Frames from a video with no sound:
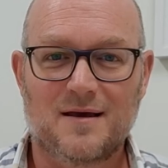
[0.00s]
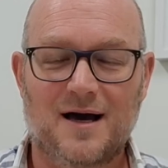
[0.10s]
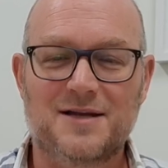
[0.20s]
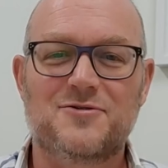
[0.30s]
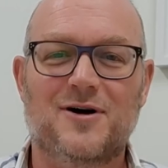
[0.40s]

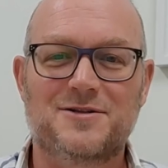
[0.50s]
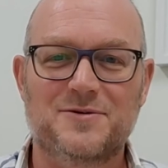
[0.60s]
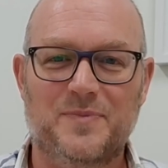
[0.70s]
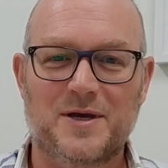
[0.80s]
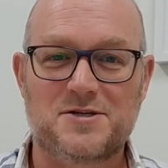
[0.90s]
I try to
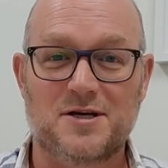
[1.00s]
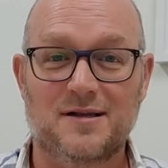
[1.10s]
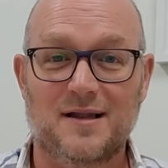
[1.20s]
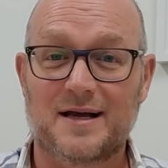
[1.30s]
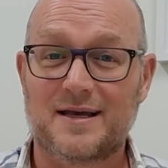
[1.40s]
picture
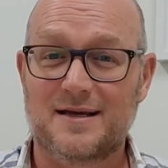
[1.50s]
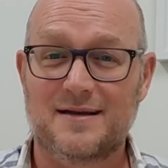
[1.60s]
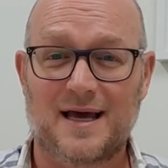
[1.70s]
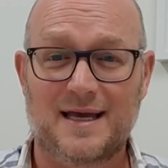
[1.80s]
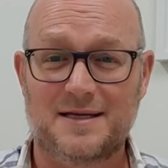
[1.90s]
lugging a
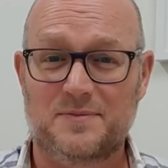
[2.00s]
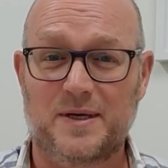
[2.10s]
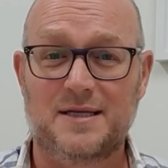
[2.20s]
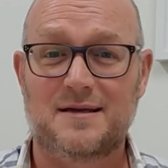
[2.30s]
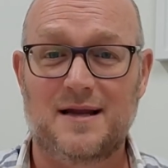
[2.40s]
naked,
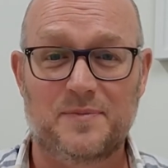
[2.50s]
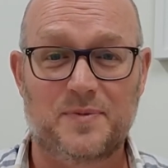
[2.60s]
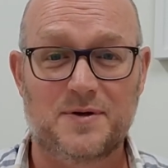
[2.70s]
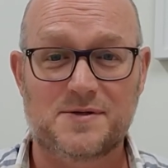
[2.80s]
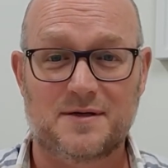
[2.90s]
beaten-up
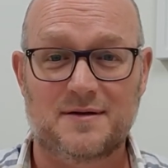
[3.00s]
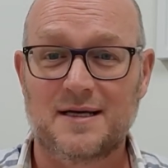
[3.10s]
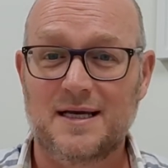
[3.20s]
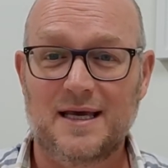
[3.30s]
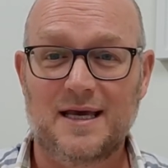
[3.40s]
person
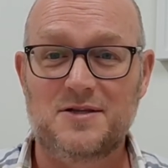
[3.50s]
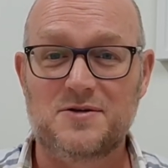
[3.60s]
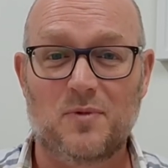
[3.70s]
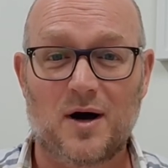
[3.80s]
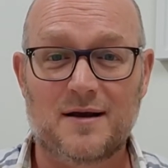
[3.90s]

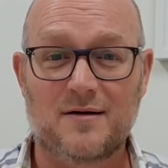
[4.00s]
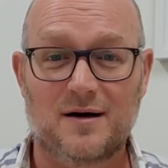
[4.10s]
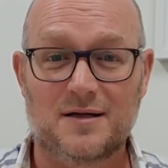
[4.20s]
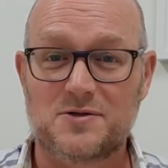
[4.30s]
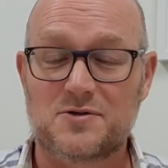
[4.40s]
into my
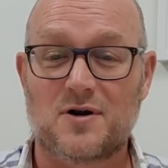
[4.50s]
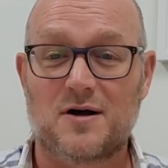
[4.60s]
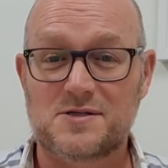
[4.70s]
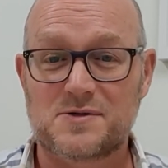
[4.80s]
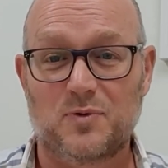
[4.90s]
car to
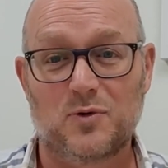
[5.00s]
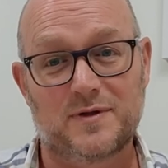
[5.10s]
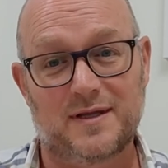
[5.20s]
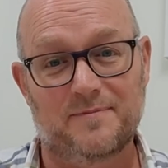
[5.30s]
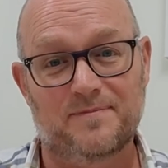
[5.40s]

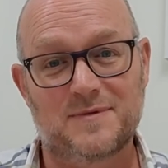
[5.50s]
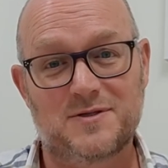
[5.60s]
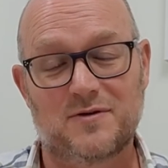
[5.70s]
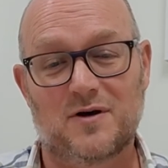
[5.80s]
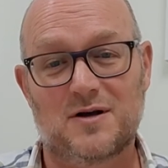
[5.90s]
transport them
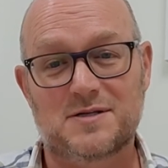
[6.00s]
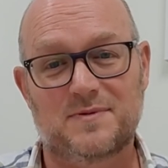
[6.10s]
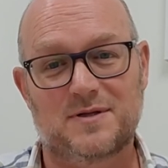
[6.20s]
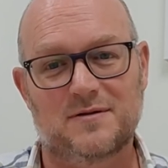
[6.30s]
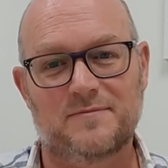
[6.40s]
to the
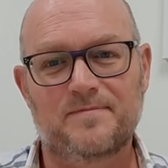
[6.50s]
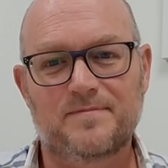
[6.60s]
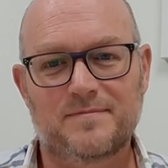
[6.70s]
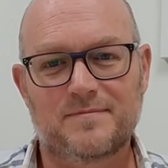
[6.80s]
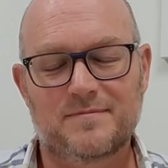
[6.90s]
hospital.
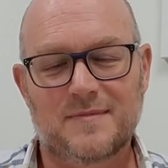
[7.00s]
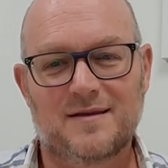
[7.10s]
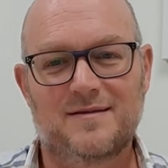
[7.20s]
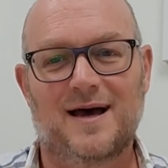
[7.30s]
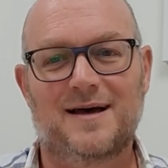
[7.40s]

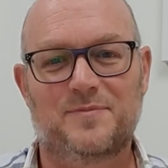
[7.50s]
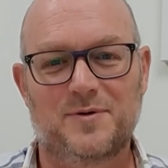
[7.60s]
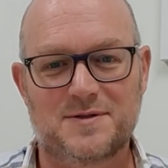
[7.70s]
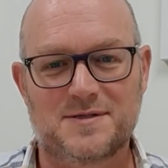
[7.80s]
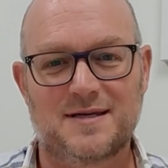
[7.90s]
That
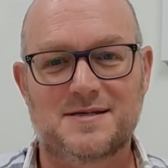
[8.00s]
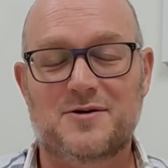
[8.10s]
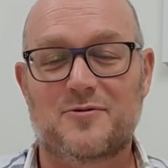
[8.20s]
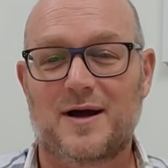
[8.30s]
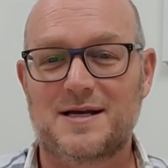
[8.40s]
puts this
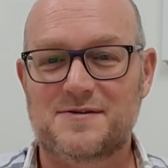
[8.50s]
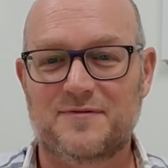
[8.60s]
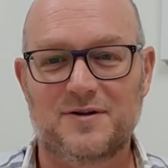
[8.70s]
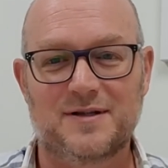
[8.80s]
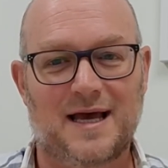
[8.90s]

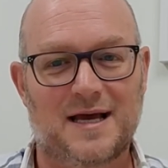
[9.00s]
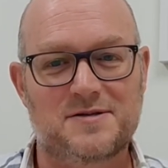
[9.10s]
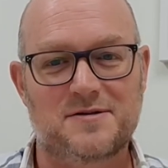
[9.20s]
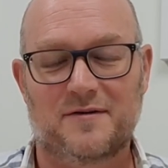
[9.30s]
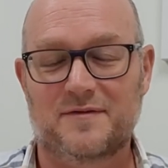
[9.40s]
graceful
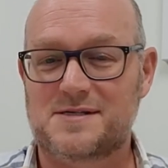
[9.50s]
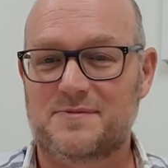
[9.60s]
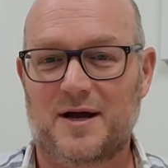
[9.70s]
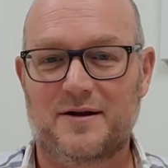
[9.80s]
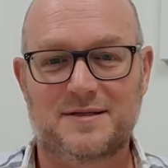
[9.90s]
action of the
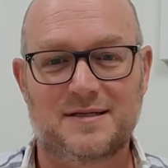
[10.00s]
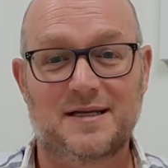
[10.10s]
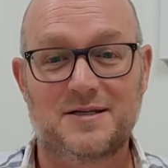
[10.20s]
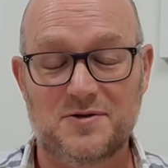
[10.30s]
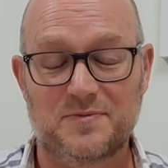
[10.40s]
Samaritan
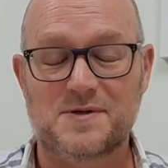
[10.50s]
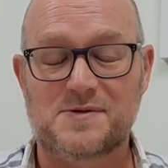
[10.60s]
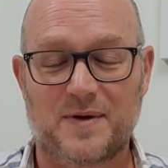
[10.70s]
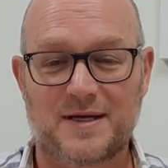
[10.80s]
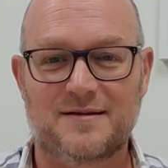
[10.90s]
into
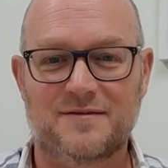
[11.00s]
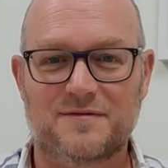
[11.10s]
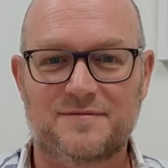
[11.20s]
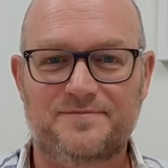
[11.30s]
perspective.